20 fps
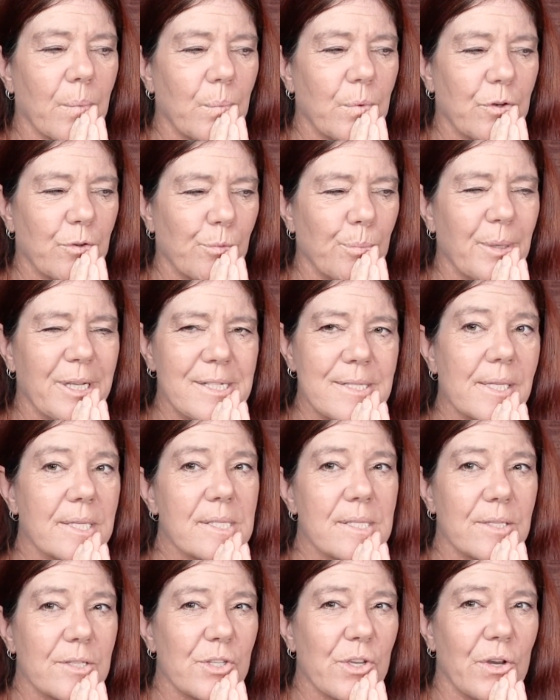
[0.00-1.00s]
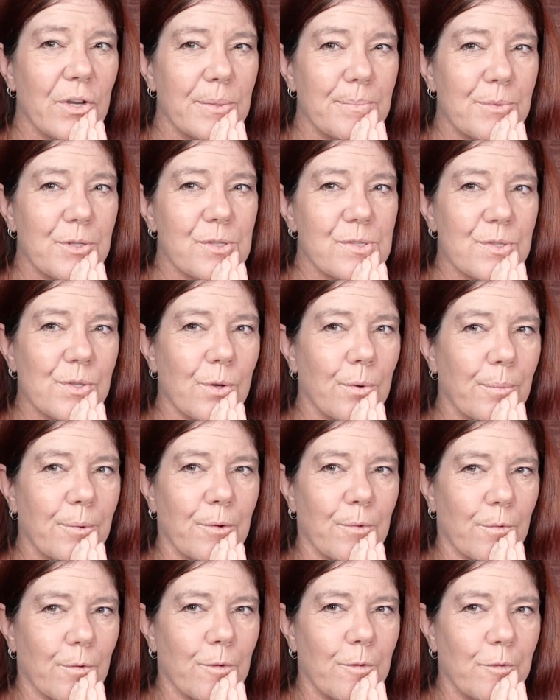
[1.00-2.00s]
Which means it's a time to stop
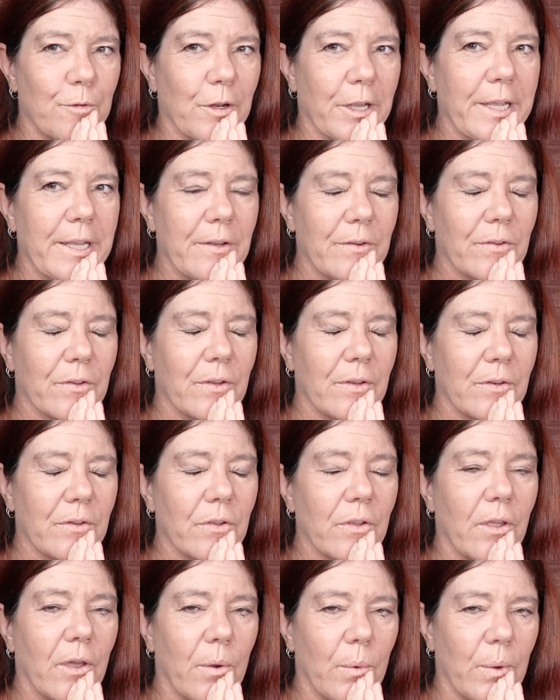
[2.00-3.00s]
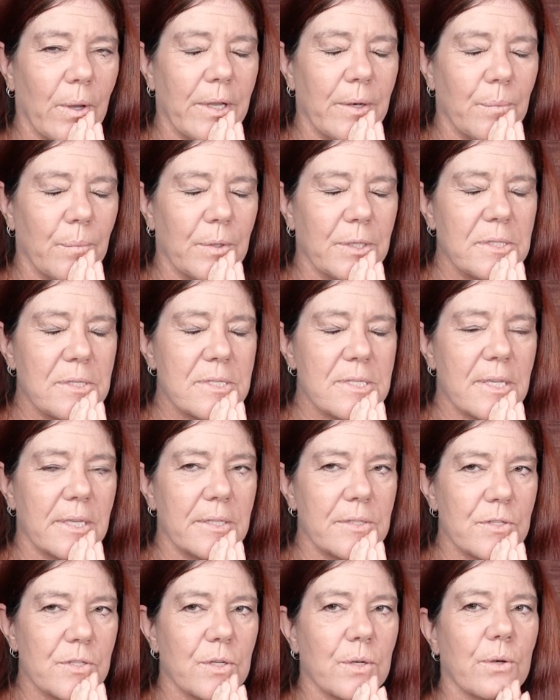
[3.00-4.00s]
and reflect and to go inwards
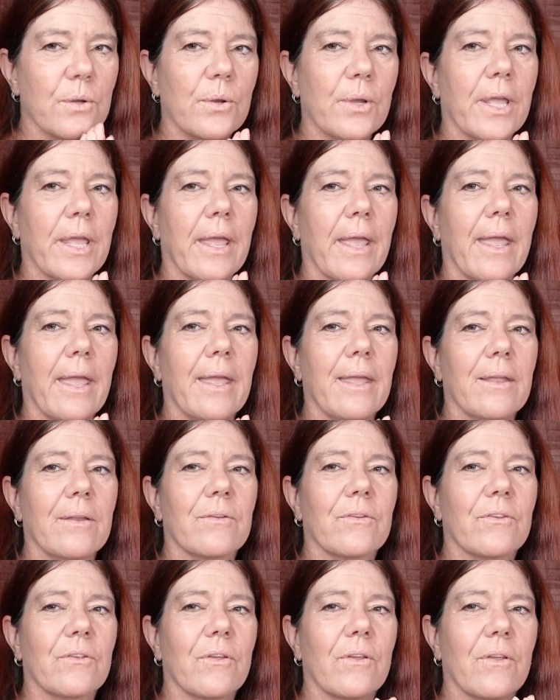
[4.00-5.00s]
and to look at